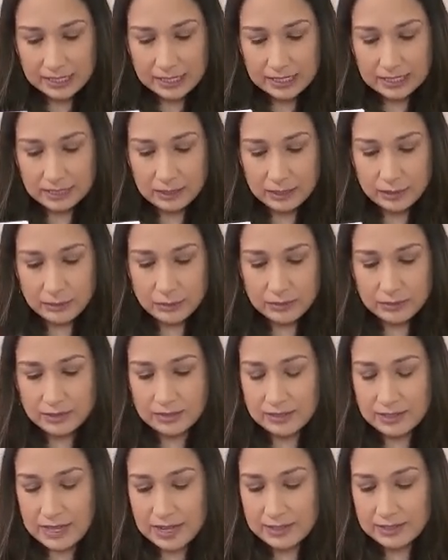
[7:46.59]

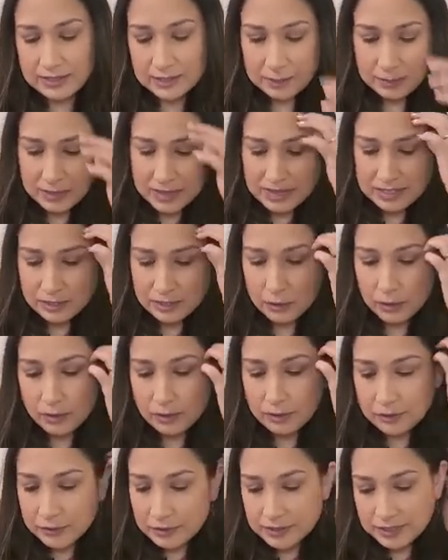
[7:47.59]
includes 90 plus
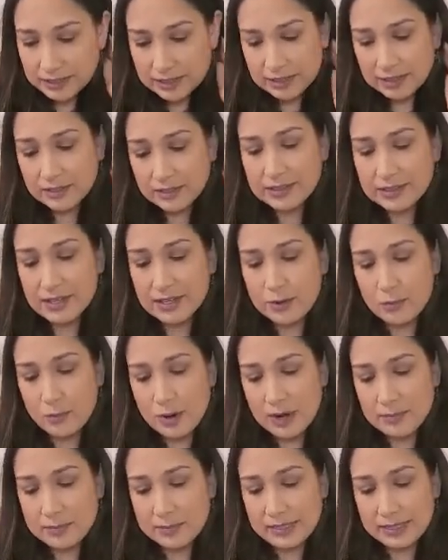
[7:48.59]
colorful stickers and
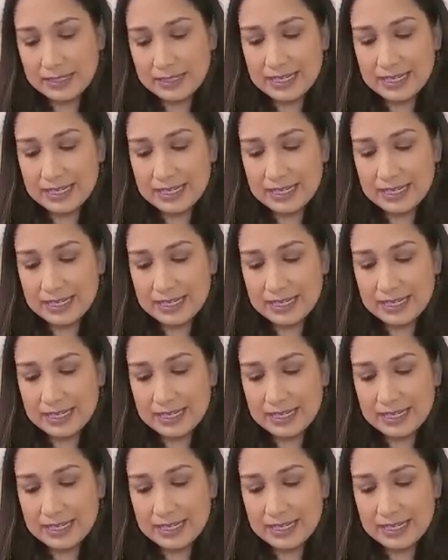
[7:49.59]
wipe